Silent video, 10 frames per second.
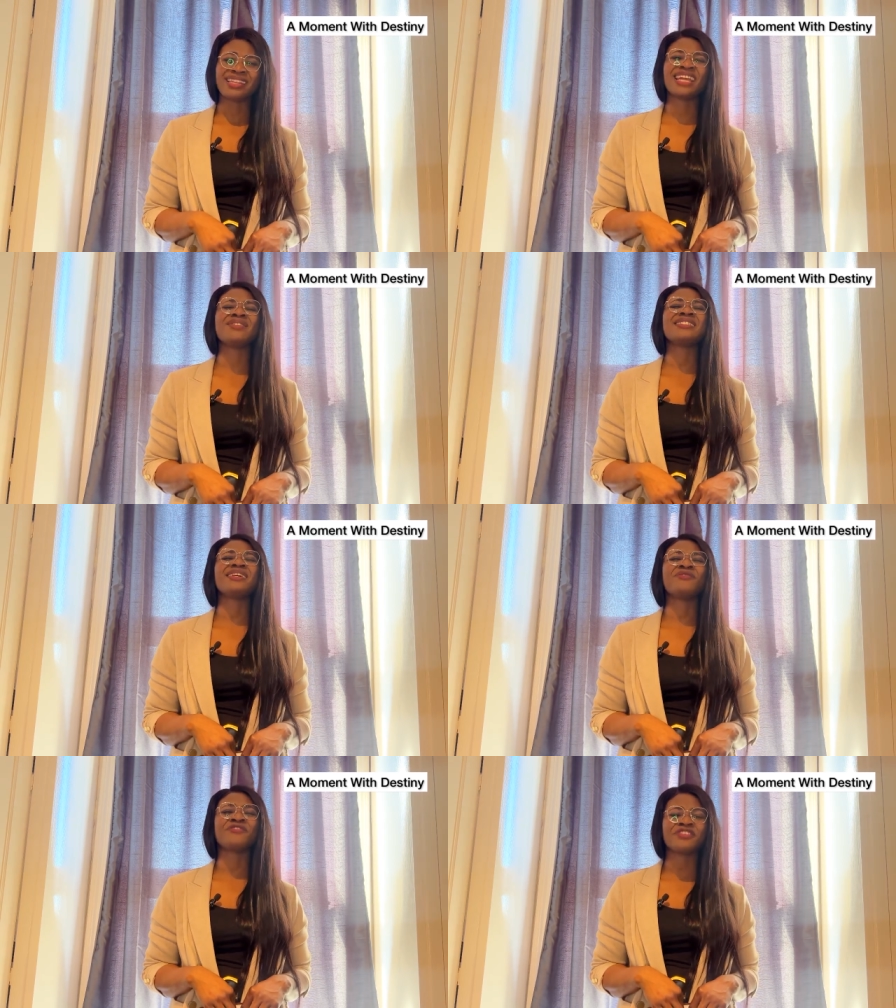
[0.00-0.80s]
there is
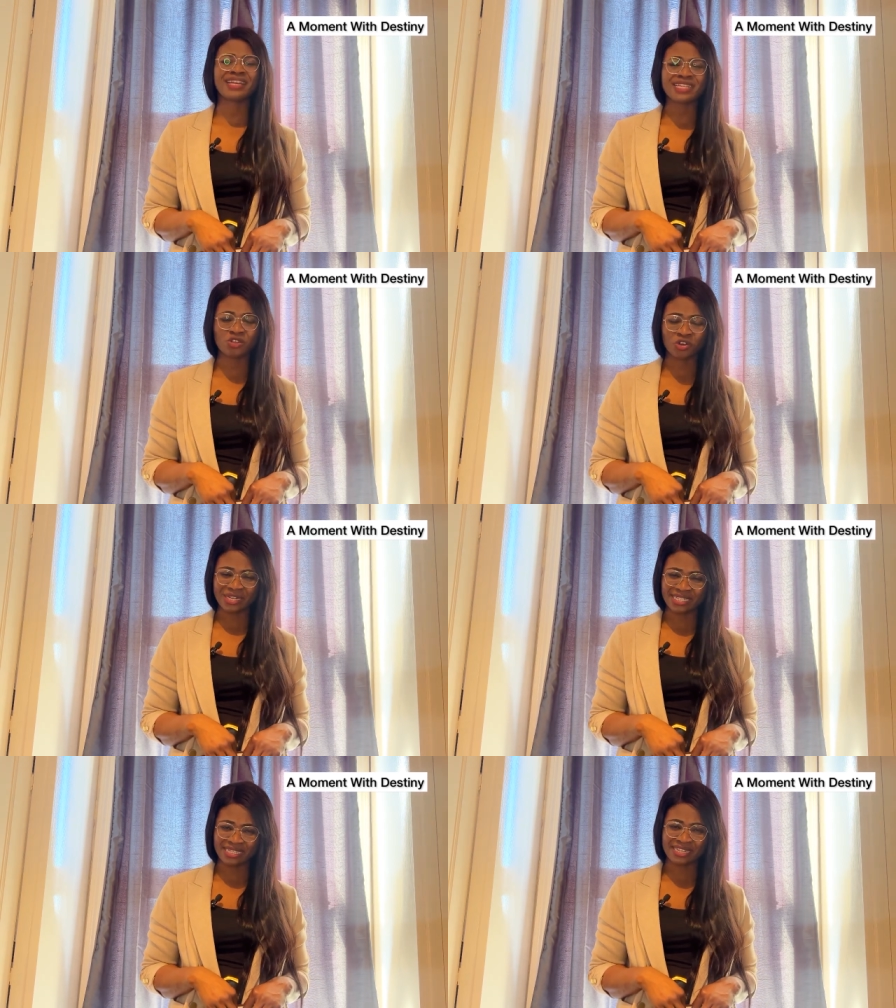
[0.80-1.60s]
a fight
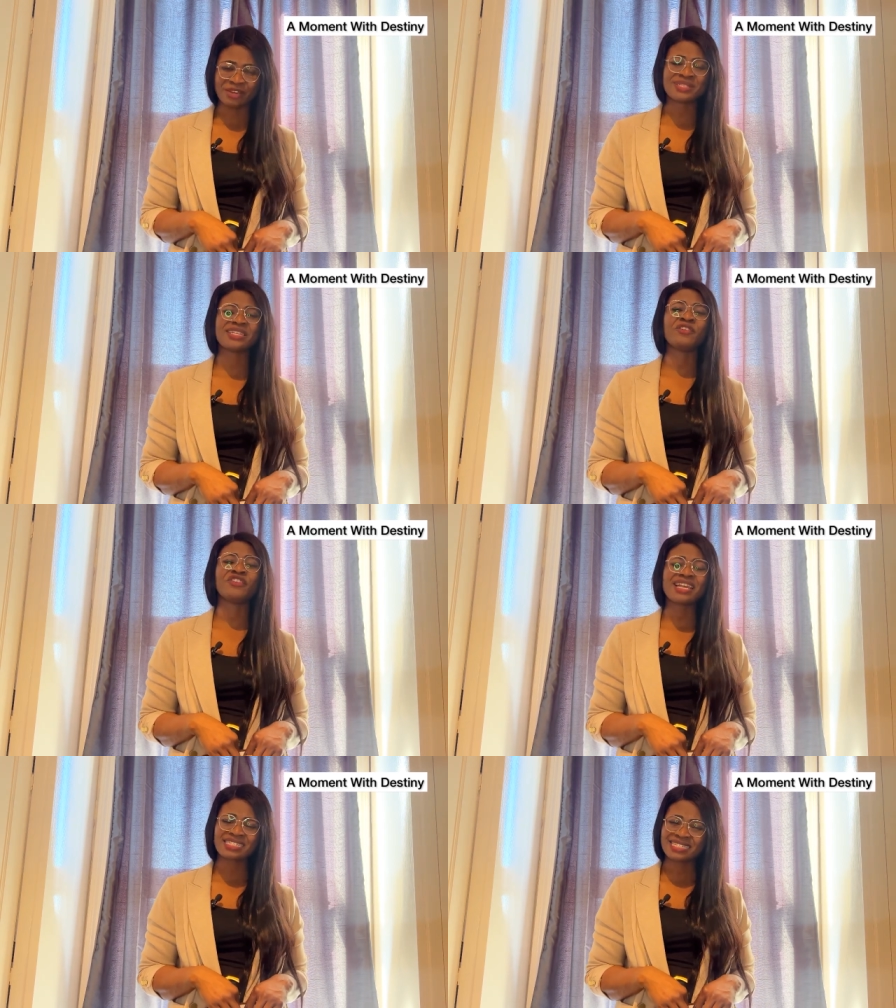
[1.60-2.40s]
already. There is a
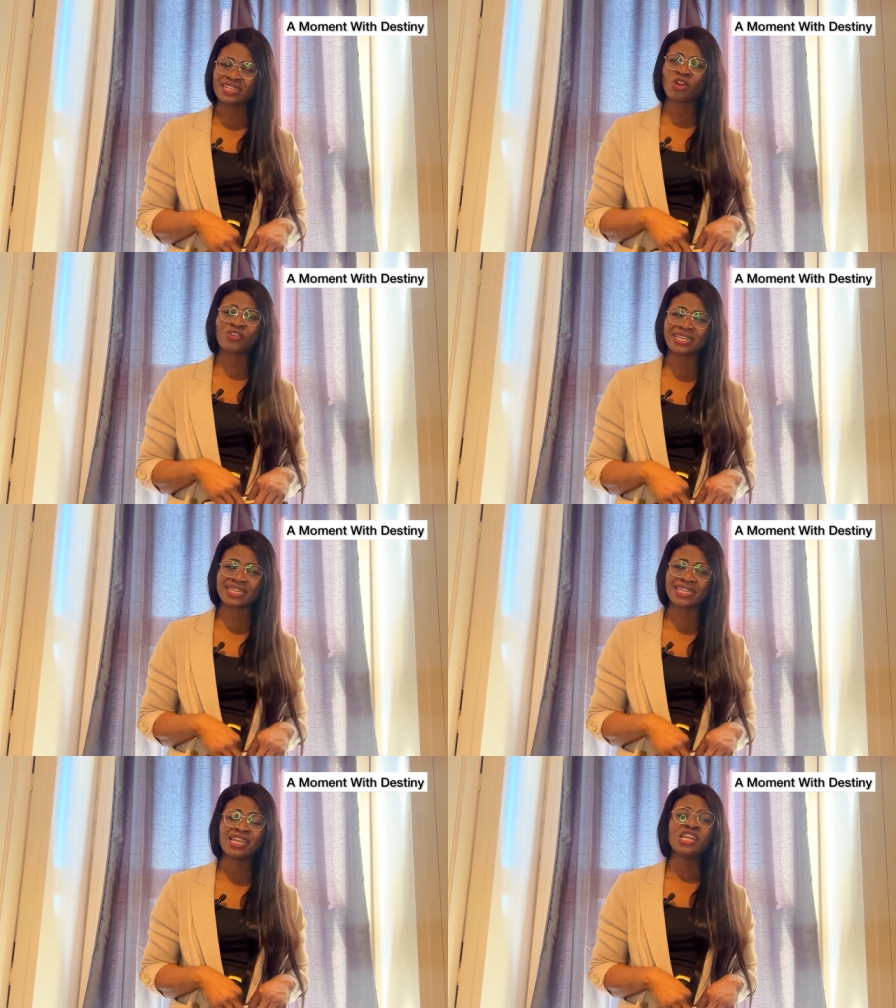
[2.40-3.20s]
wrestling already.